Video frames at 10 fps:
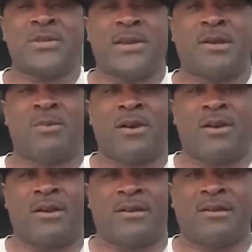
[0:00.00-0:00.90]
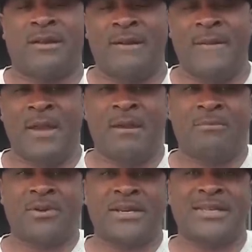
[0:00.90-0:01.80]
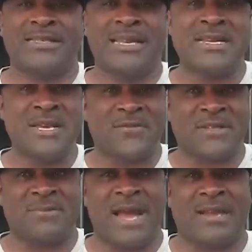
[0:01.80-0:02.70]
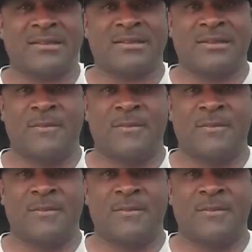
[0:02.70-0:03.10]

is we can work on putting the tee in different spots.